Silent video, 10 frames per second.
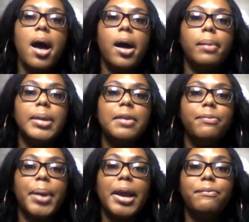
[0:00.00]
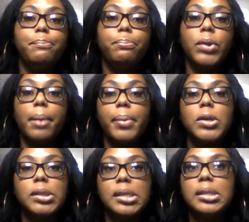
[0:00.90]
Deep vein
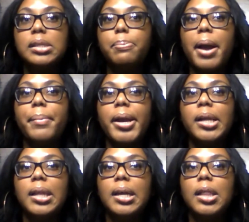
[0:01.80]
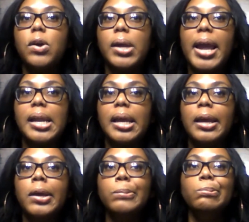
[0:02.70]
thrombosis is primarily
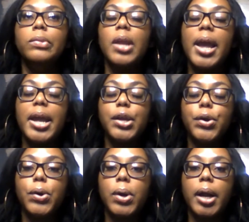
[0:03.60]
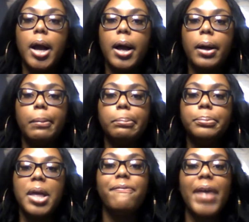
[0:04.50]
located in your
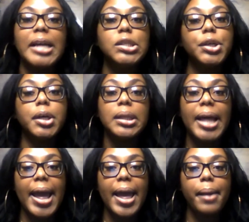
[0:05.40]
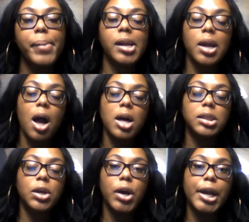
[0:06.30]
veins in your leg, but it can
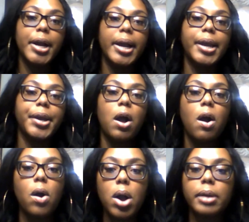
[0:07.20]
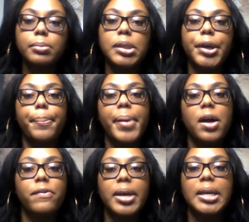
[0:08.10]
also occur in your arms, in your
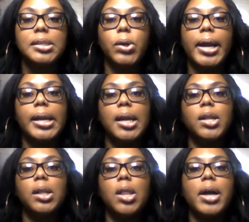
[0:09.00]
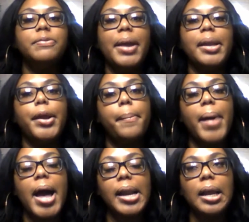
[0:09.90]
pelvis, or any other large vein in your
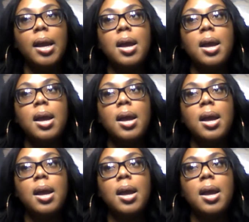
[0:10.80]
body.